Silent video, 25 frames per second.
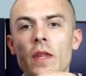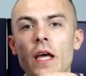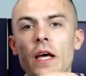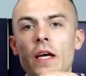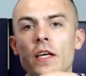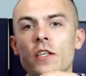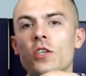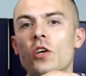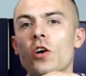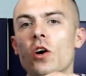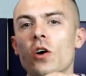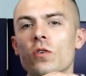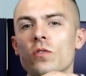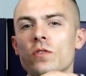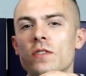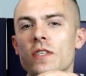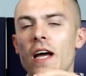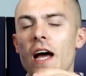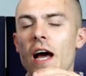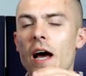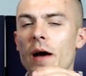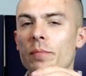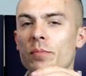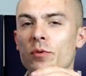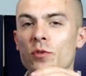it goes
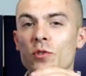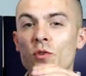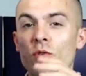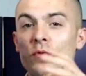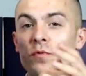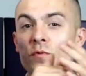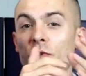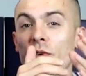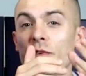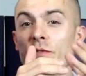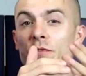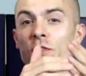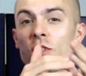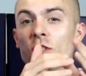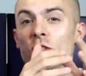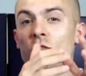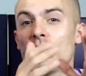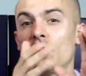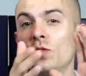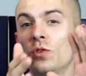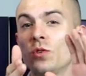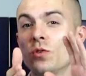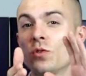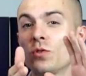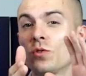up to
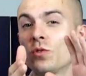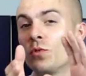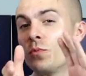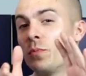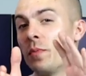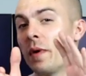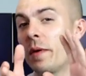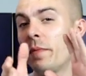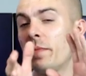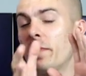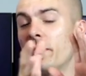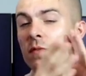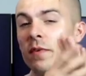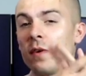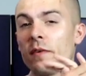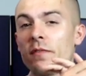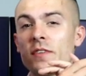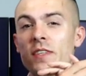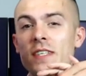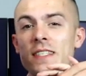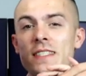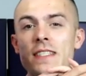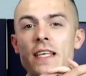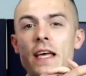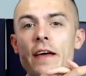52 to maybe
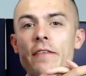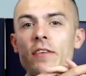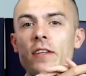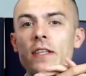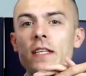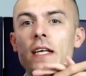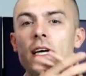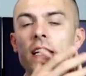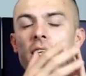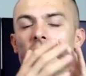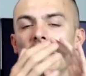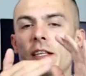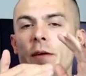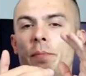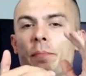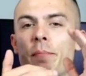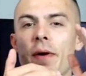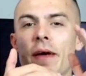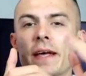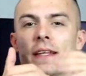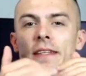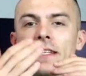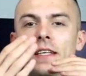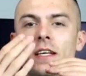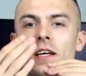57,
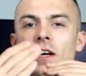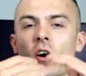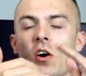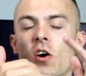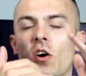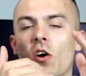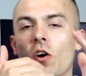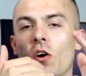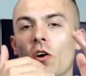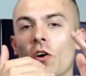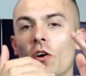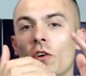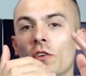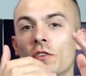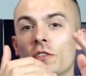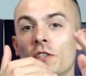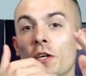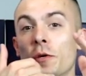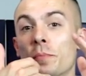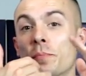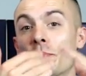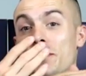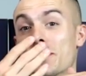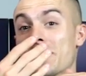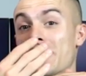depending on
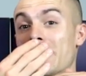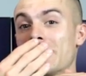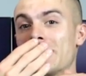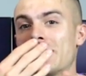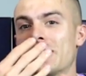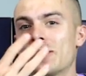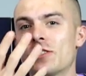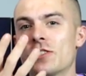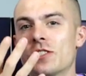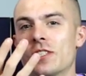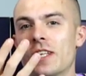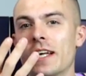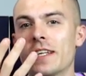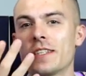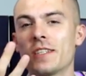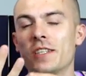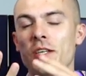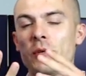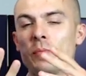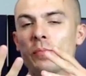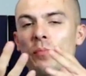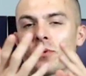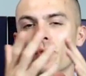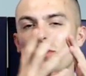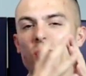the percentage that
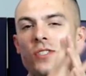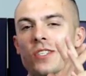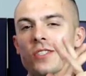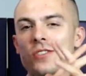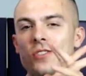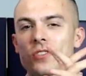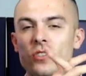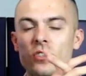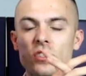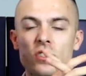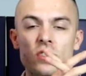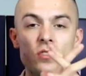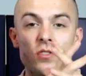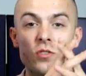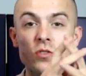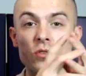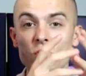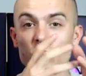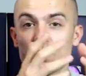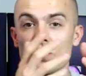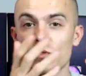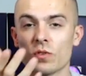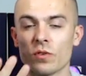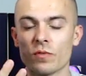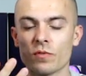the processor is
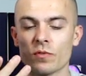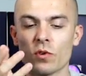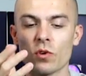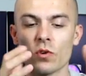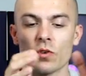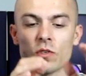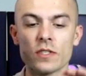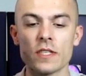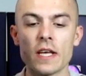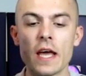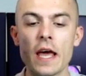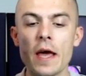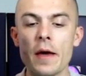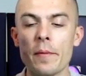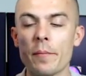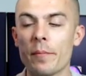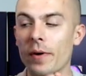used, of course.